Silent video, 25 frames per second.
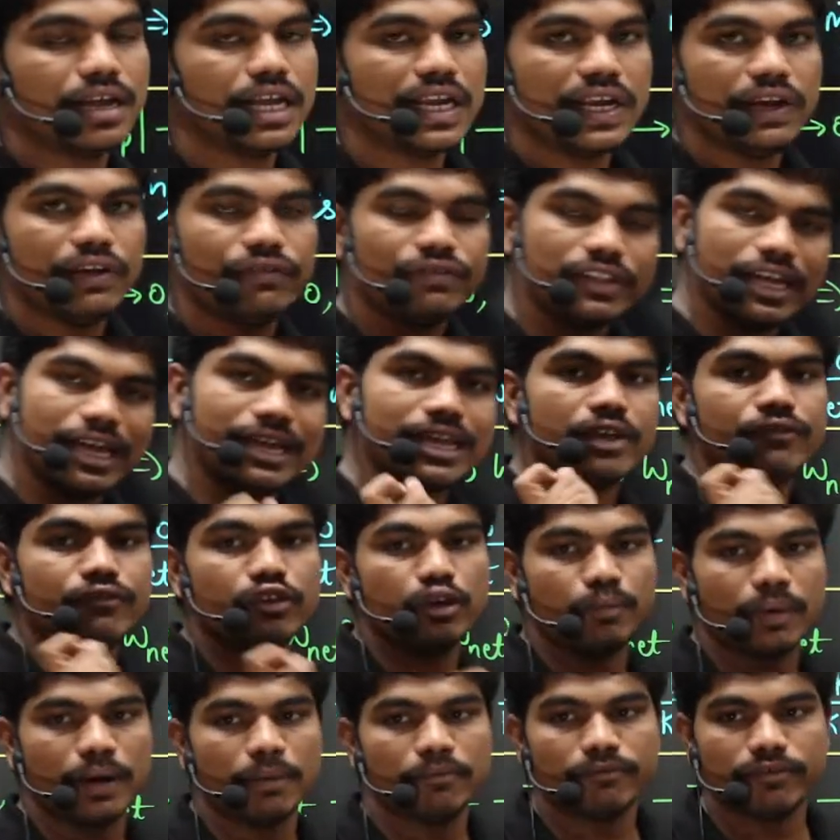If they give you
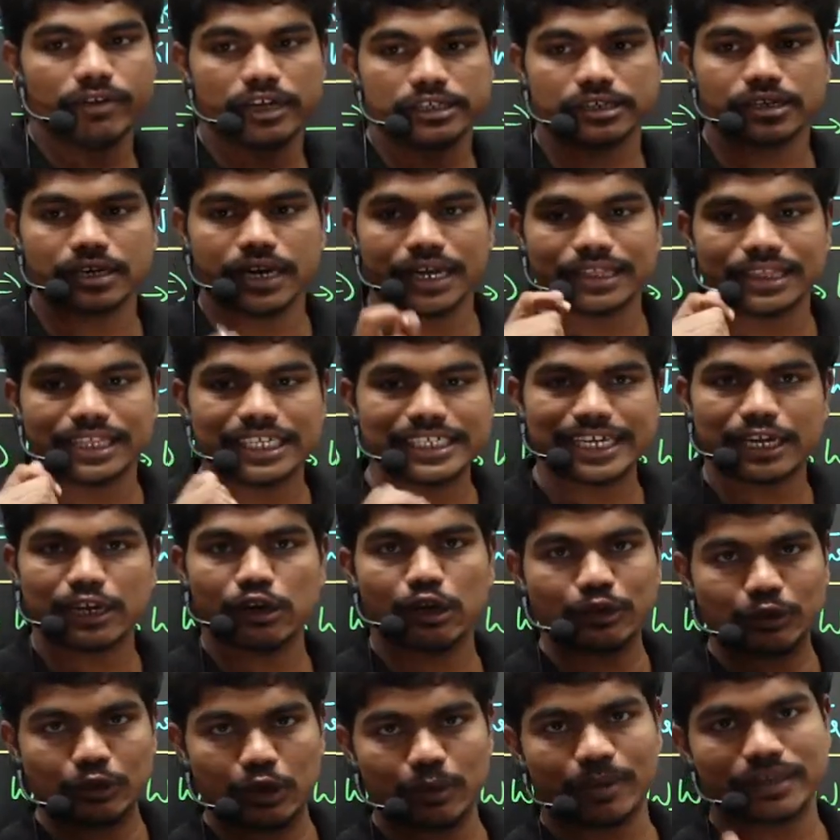pump work like 3
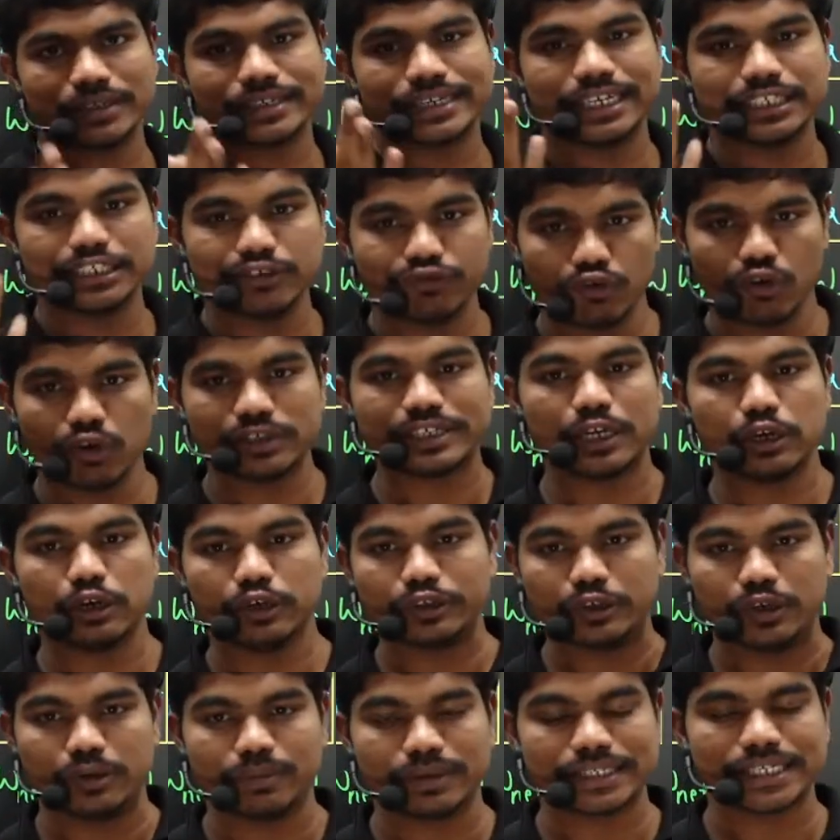kilojoule per kg, 4
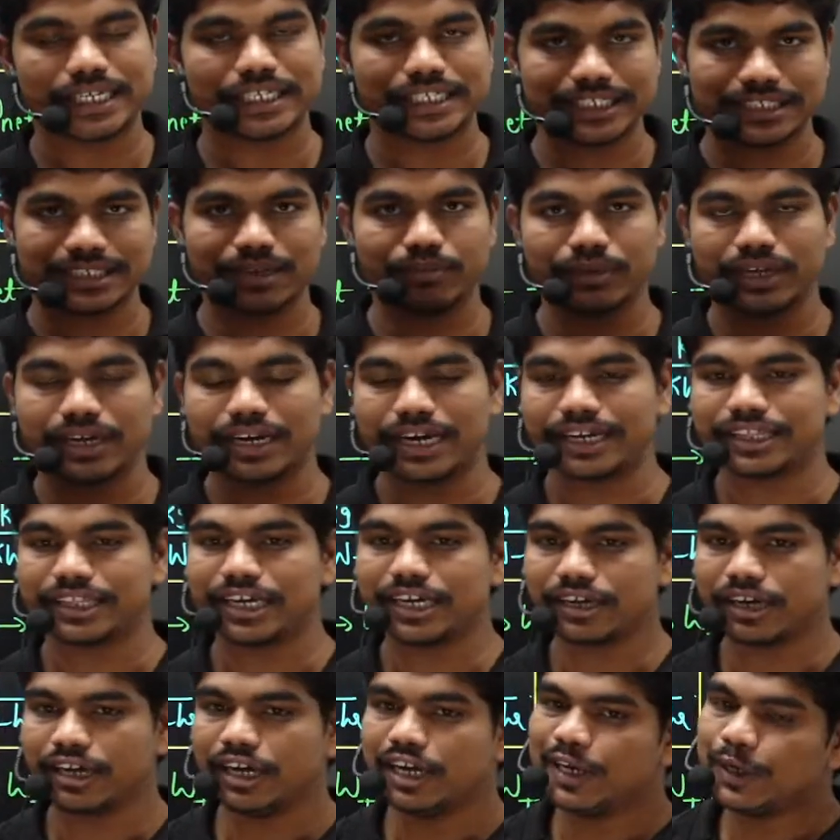kilojoule per kg, something like
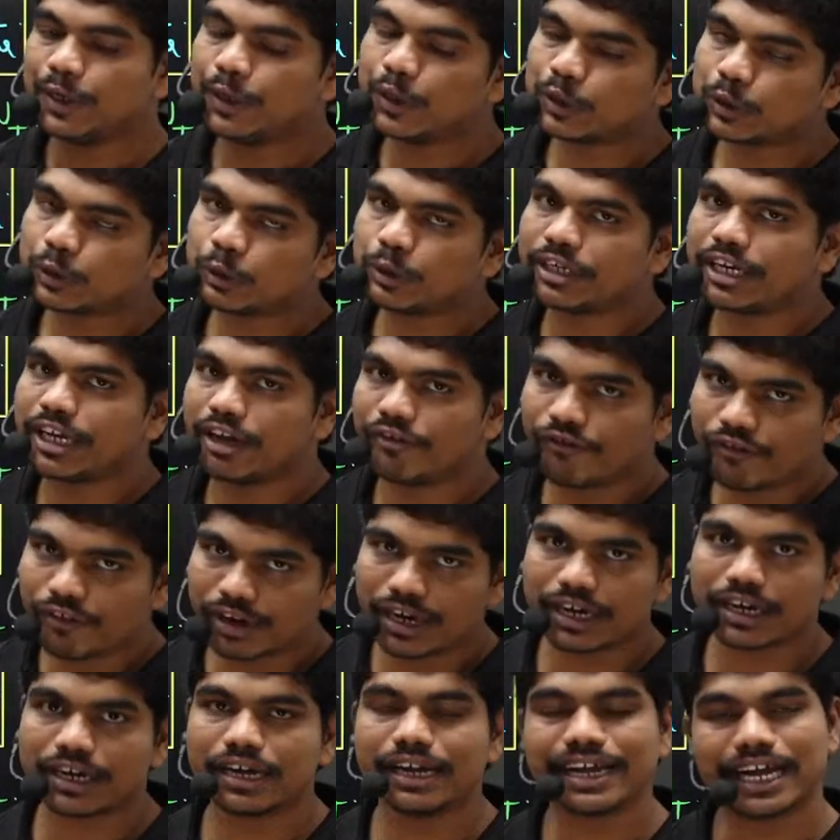that, you should
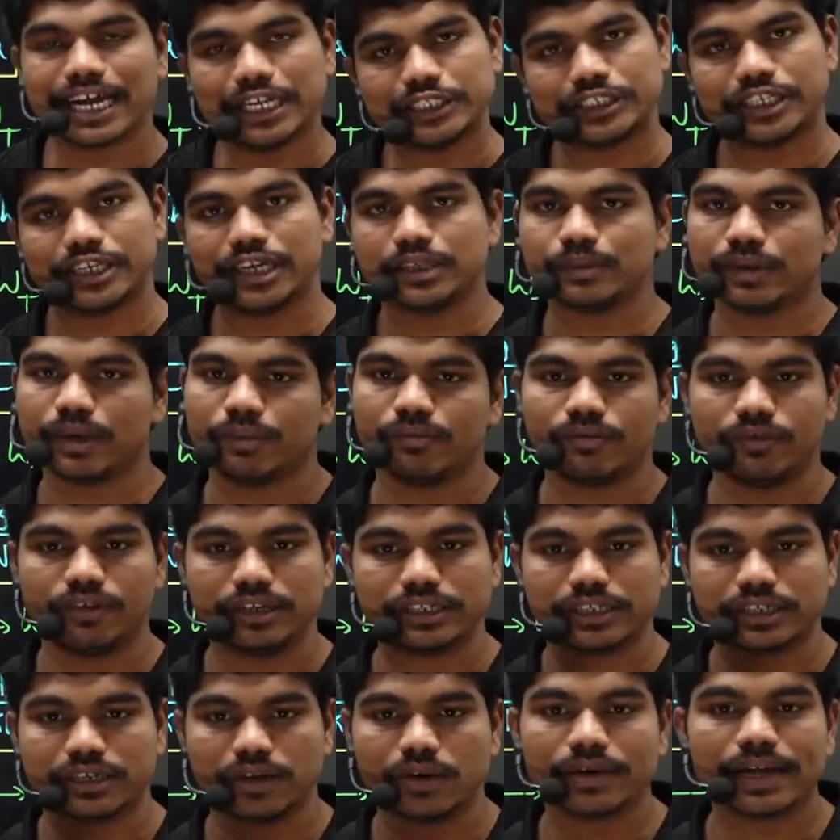definitely consider pump
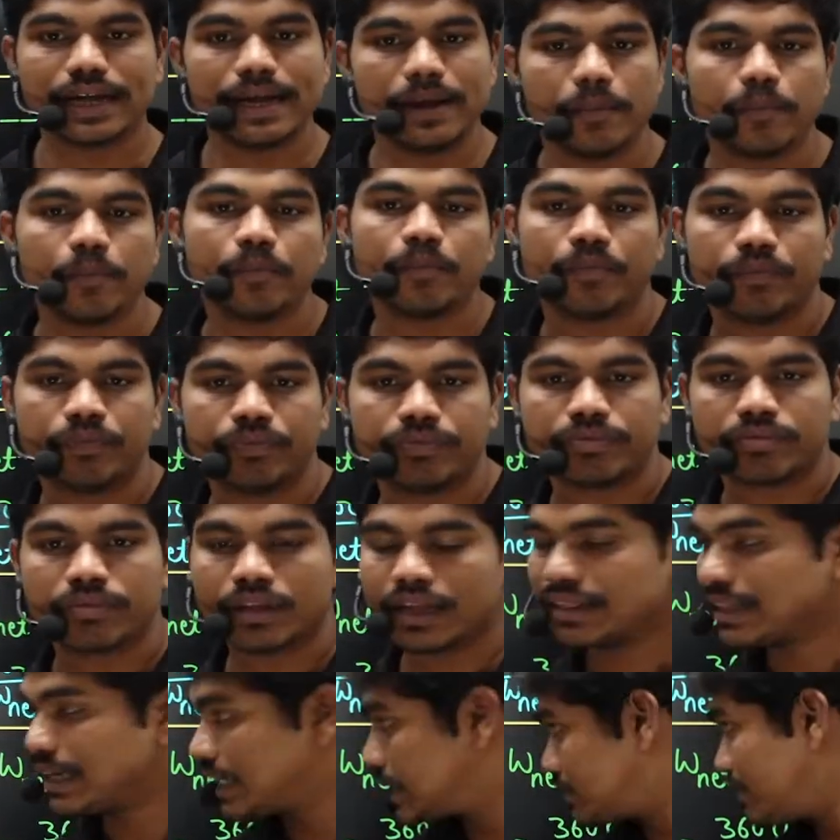work. Okay,
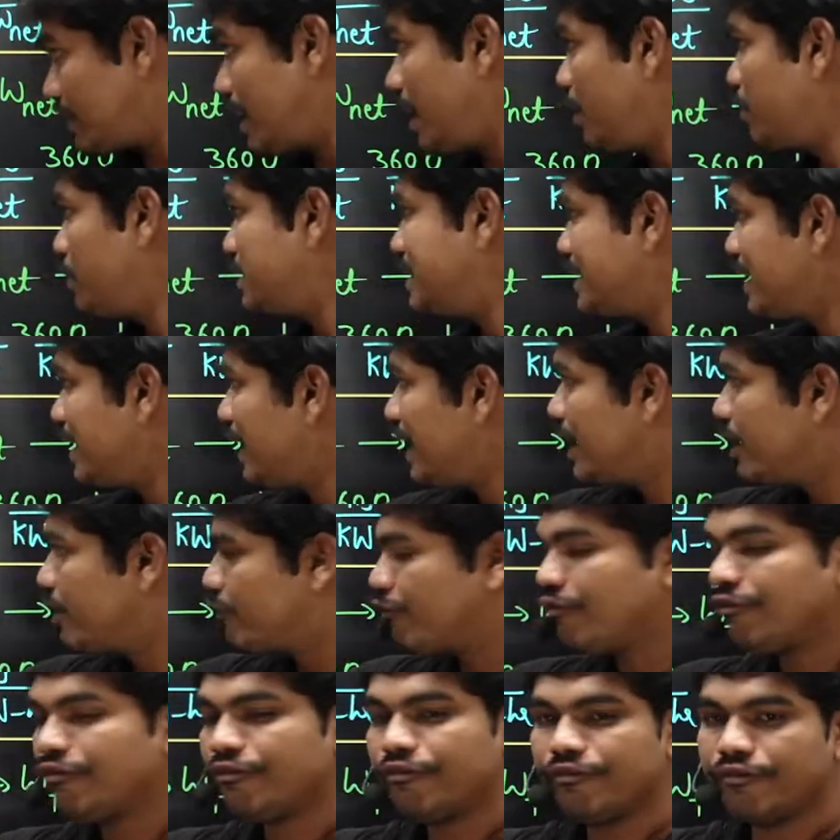that's why I'm writing
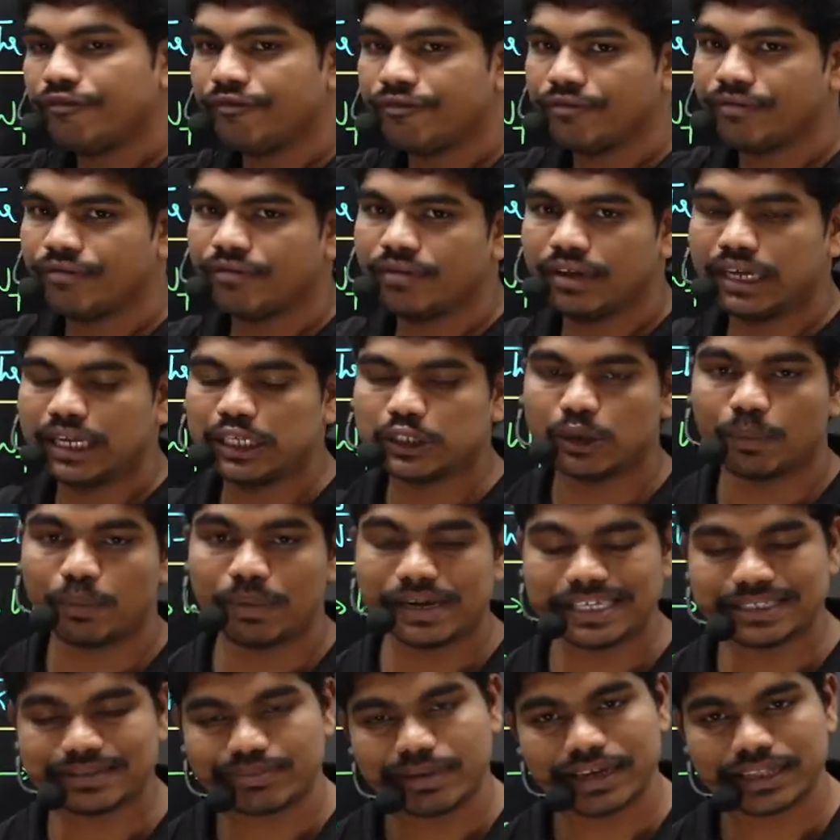if. So
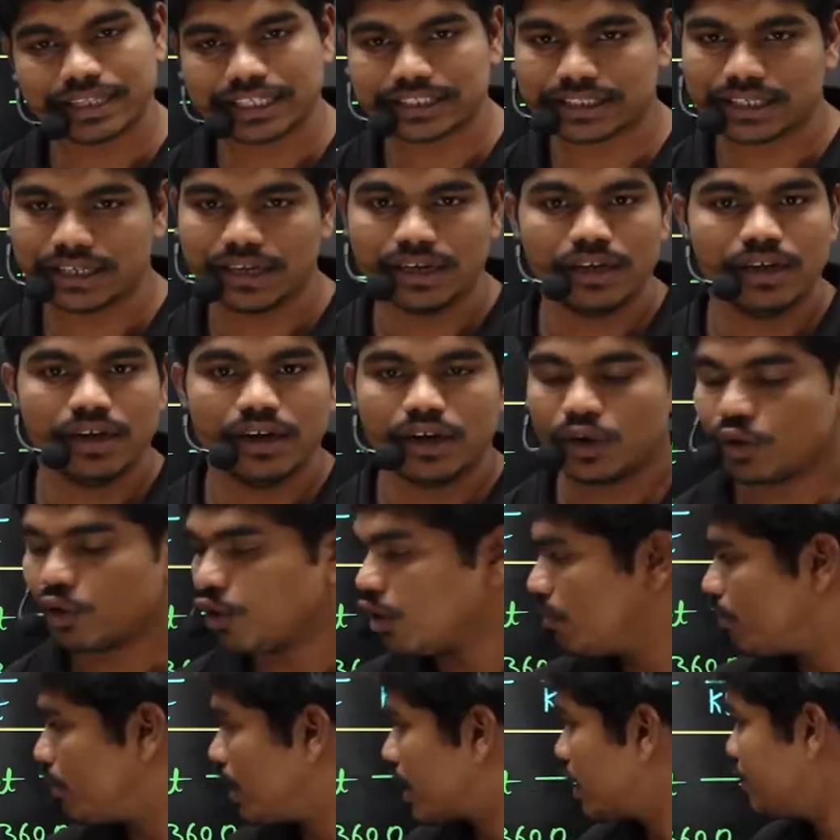please make this,
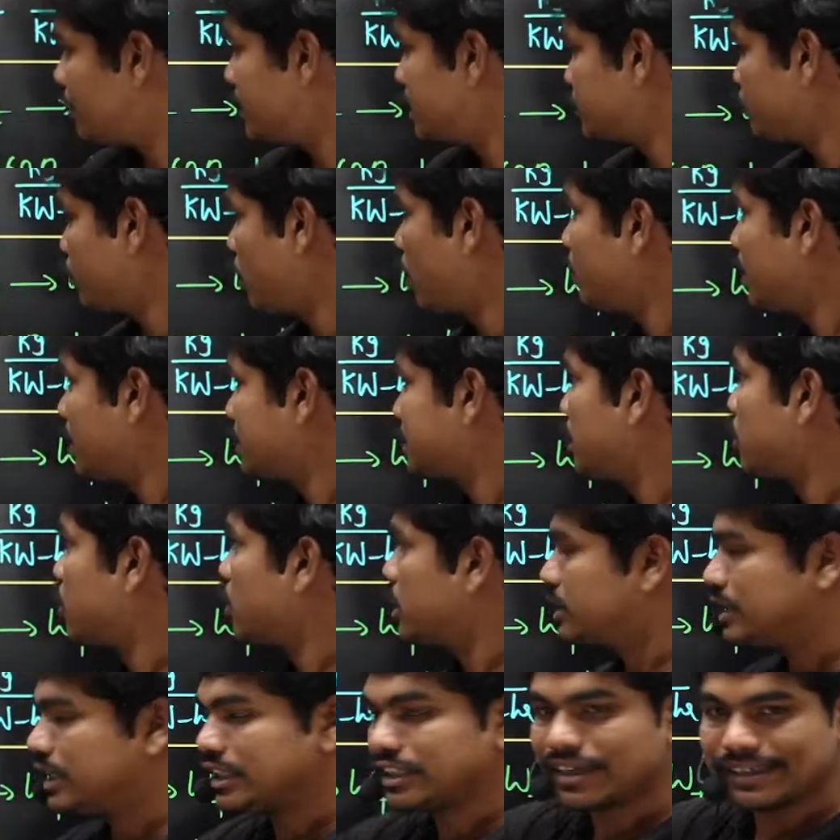don't mug up these formulas and all,
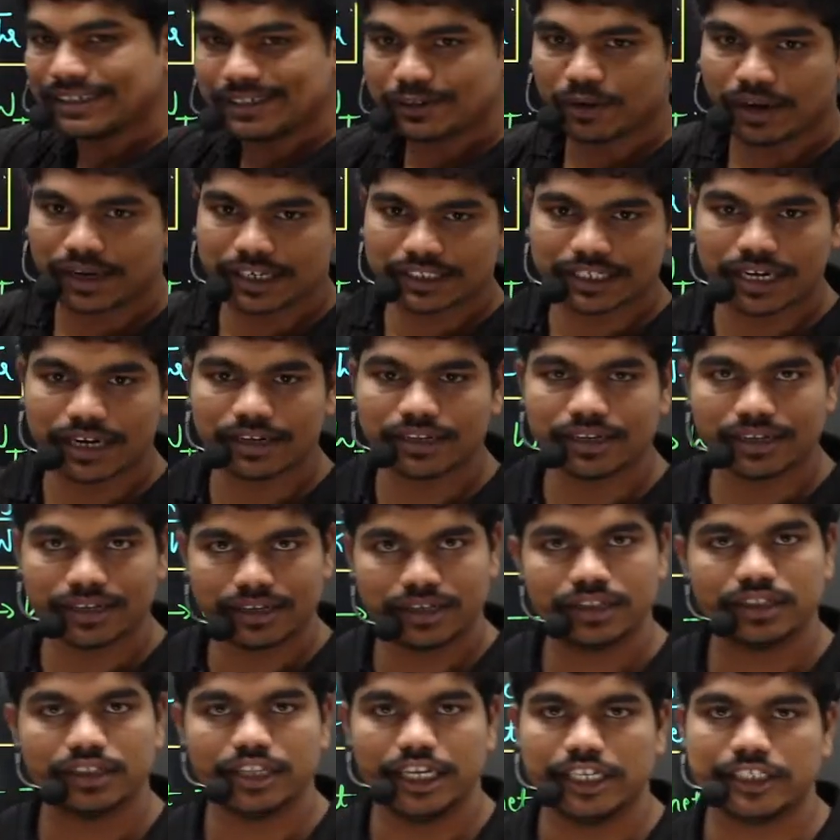just try to understand the
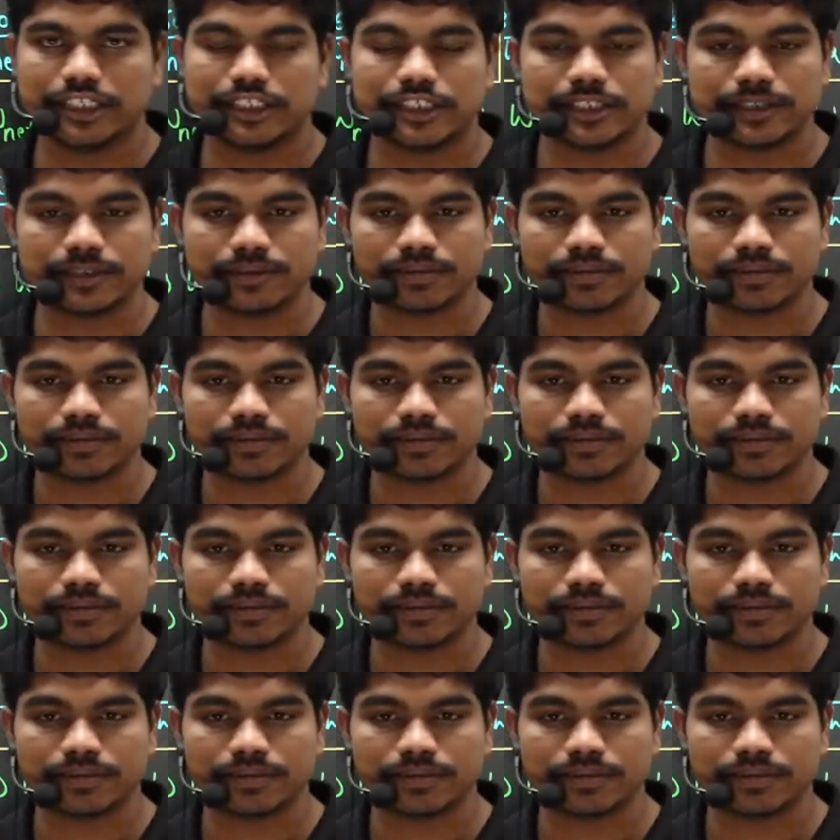things.